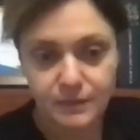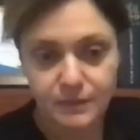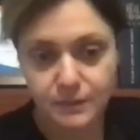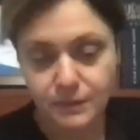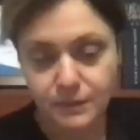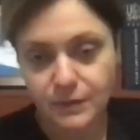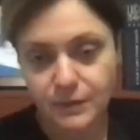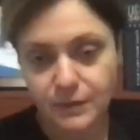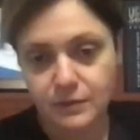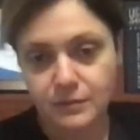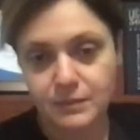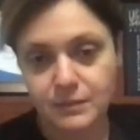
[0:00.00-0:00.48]

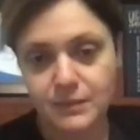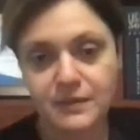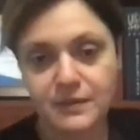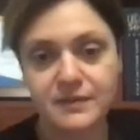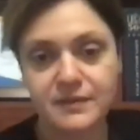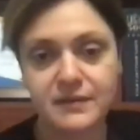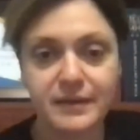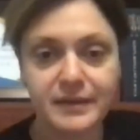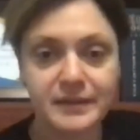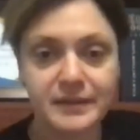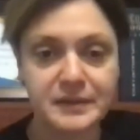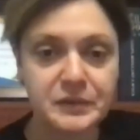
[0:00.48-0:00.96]
Bolorma,
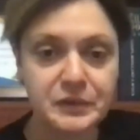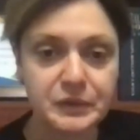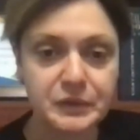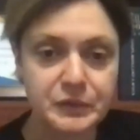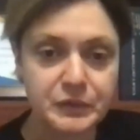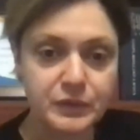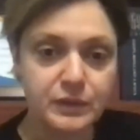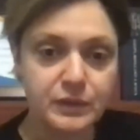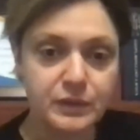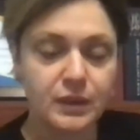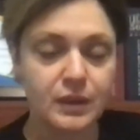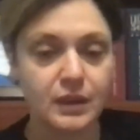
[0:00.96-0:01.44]
thank
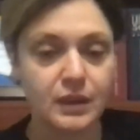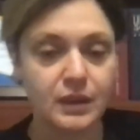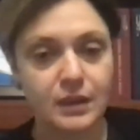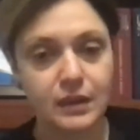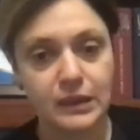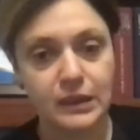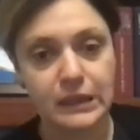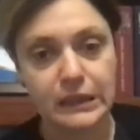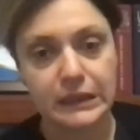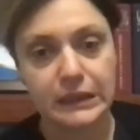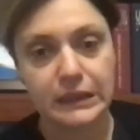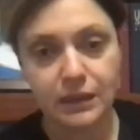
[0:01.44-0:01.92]
you.
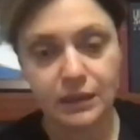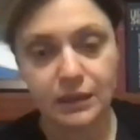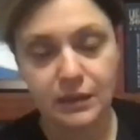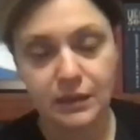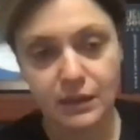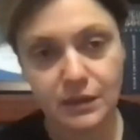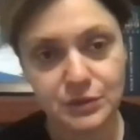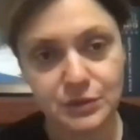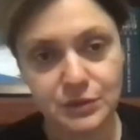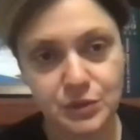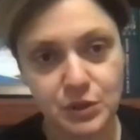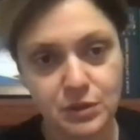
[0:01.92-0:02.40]

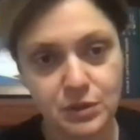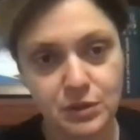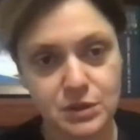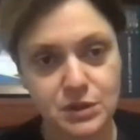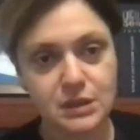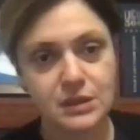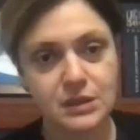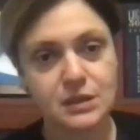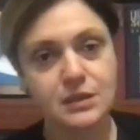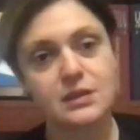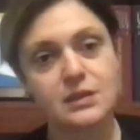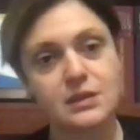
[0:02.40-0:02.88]
In
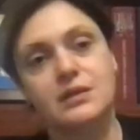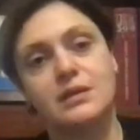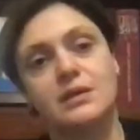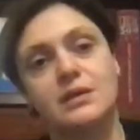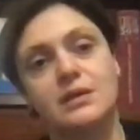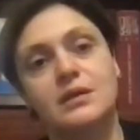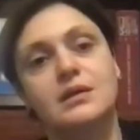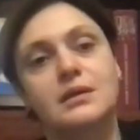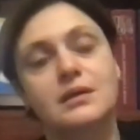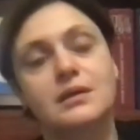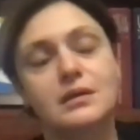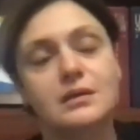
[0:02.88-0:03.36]

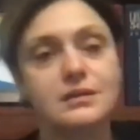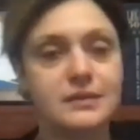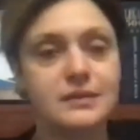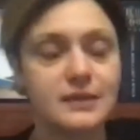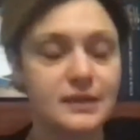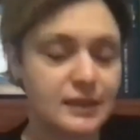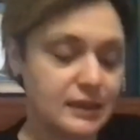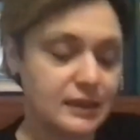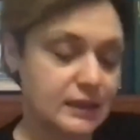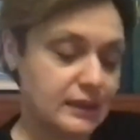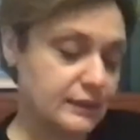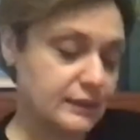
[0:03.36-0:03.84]
Georgia,
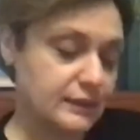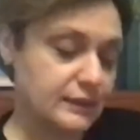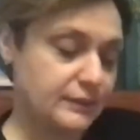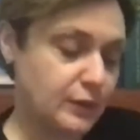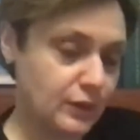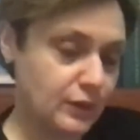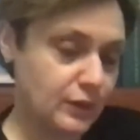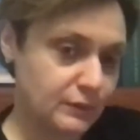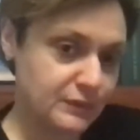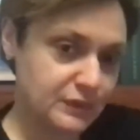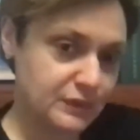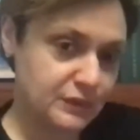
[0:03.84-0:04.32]
the
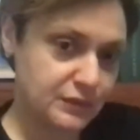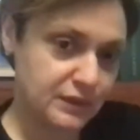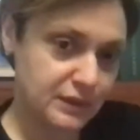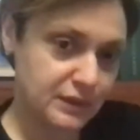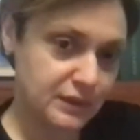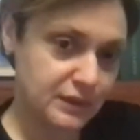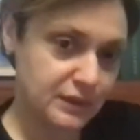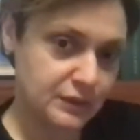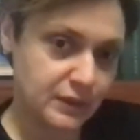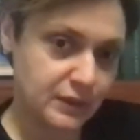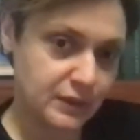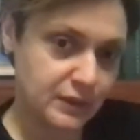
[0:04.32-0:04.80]
employment
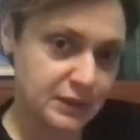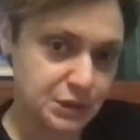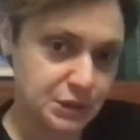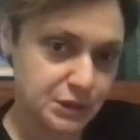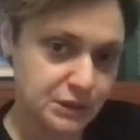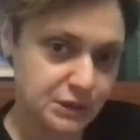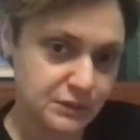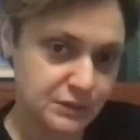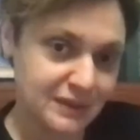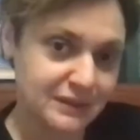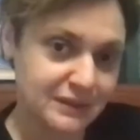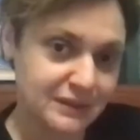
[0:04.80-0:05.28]

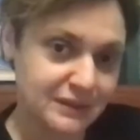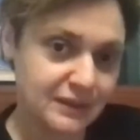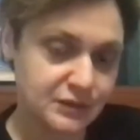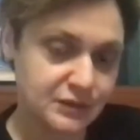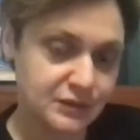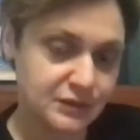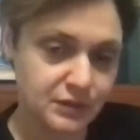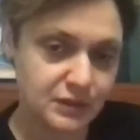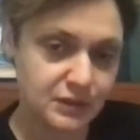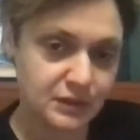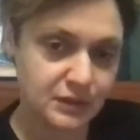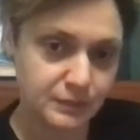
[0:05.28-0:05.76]
regulations,
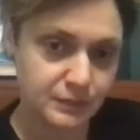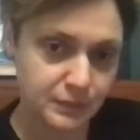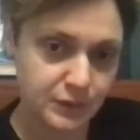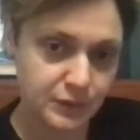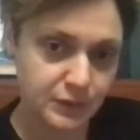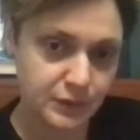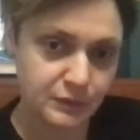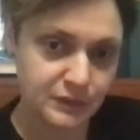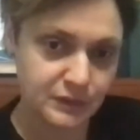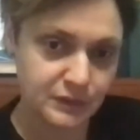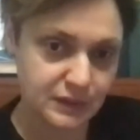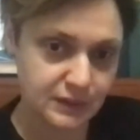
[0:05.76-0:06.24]
mandatory
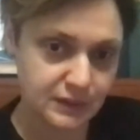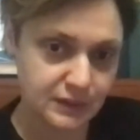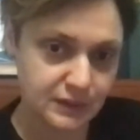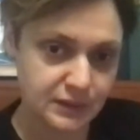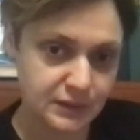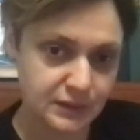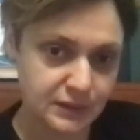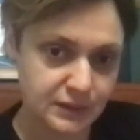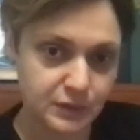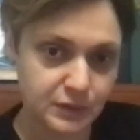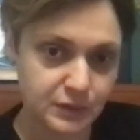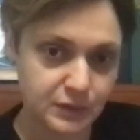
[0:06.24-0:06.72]
employment
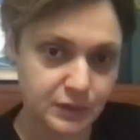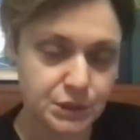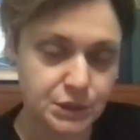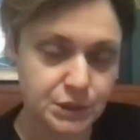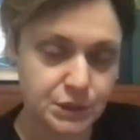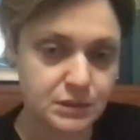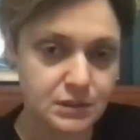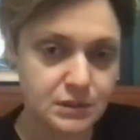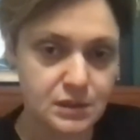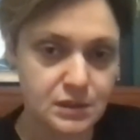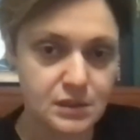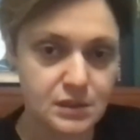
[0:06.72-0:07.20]

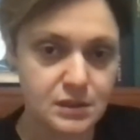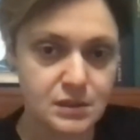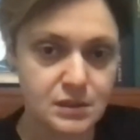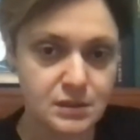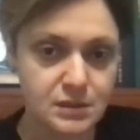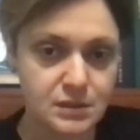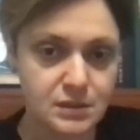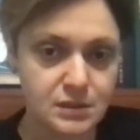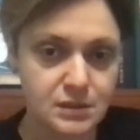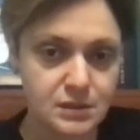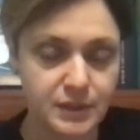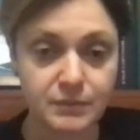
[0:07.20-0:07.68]
regulations, is
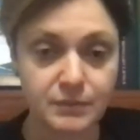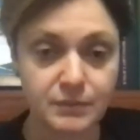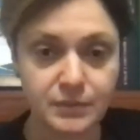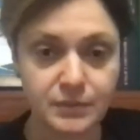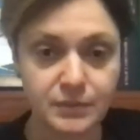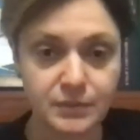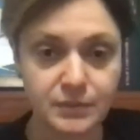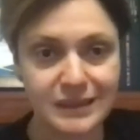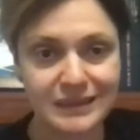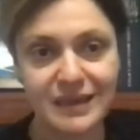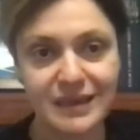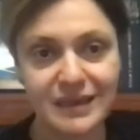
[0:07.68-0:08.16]

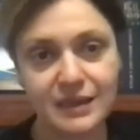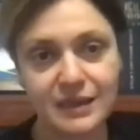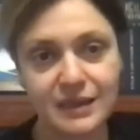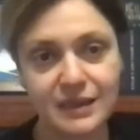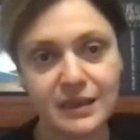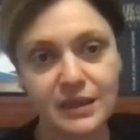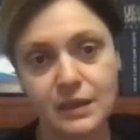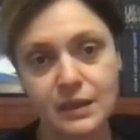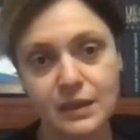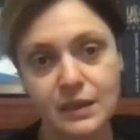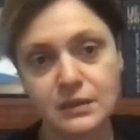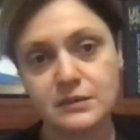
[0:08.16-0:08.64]
applicable in any
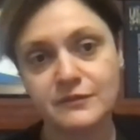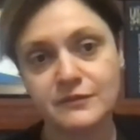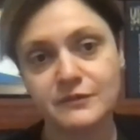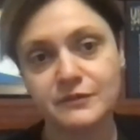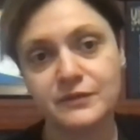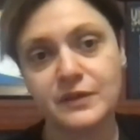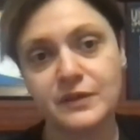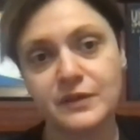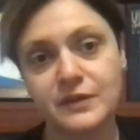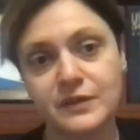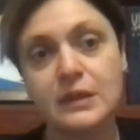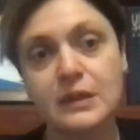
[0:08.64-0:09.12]
case if
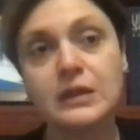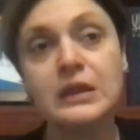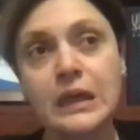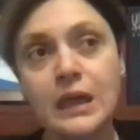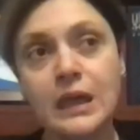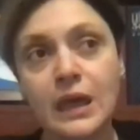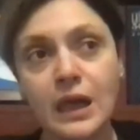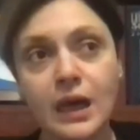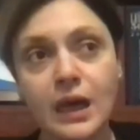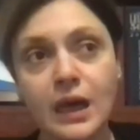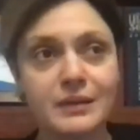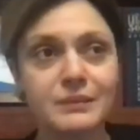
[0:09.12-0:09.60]
the
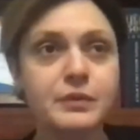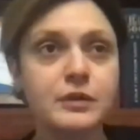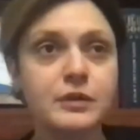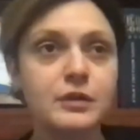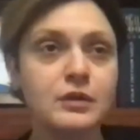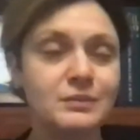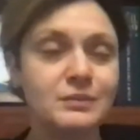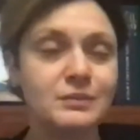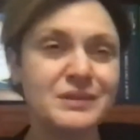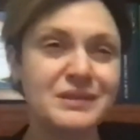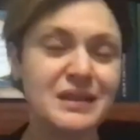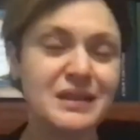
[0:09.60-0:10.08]

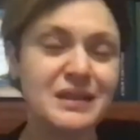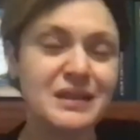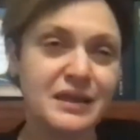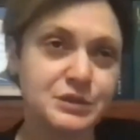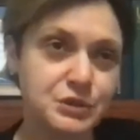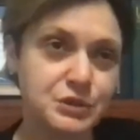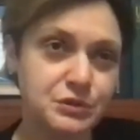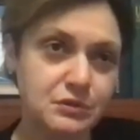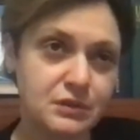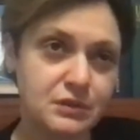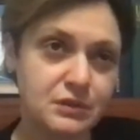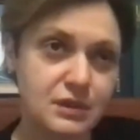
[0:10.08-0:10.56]
employment
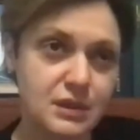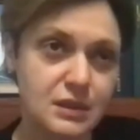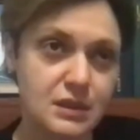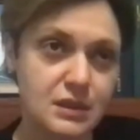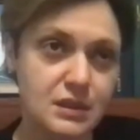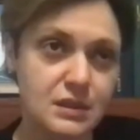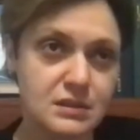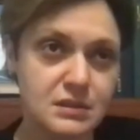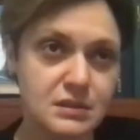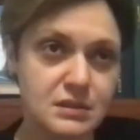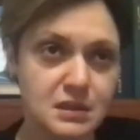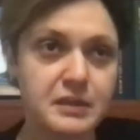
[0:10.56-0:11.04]
actually
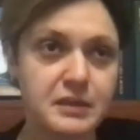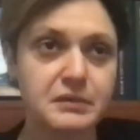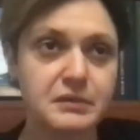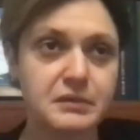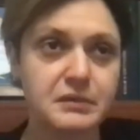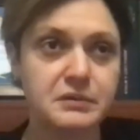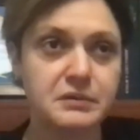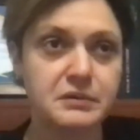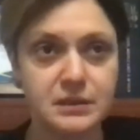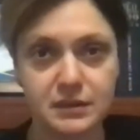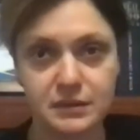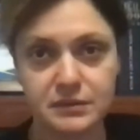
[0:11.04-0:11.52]
is
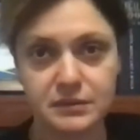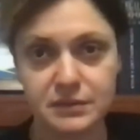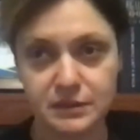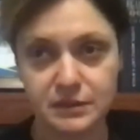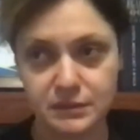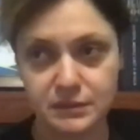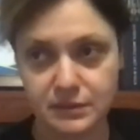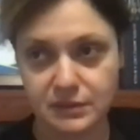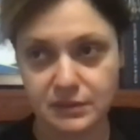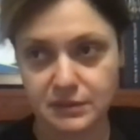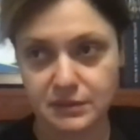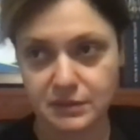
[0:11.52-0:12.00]
carried out
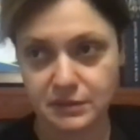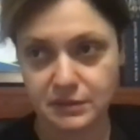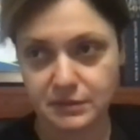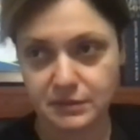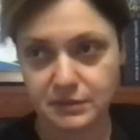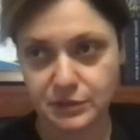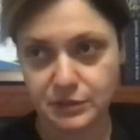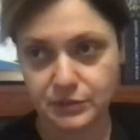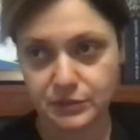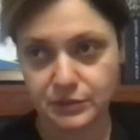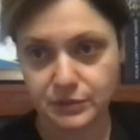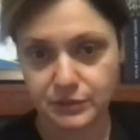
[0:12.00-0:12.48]
in the
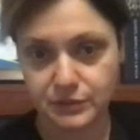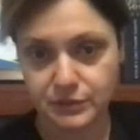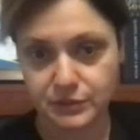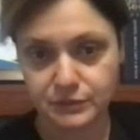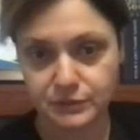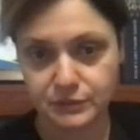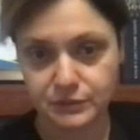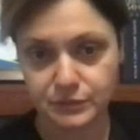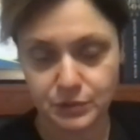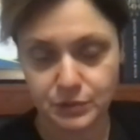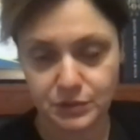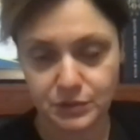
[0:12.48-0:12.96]
territory of
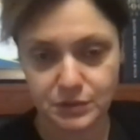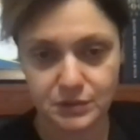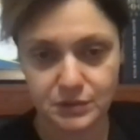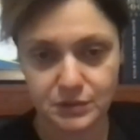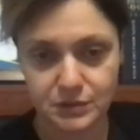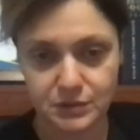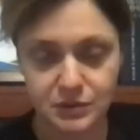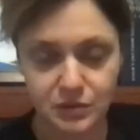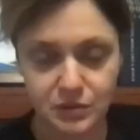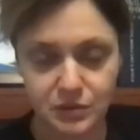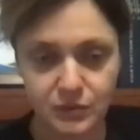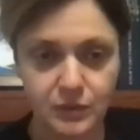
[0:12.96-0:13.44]
Georgia.
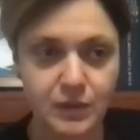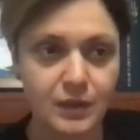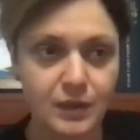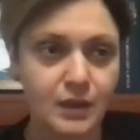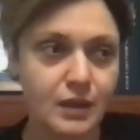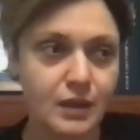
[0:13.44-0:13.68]
So,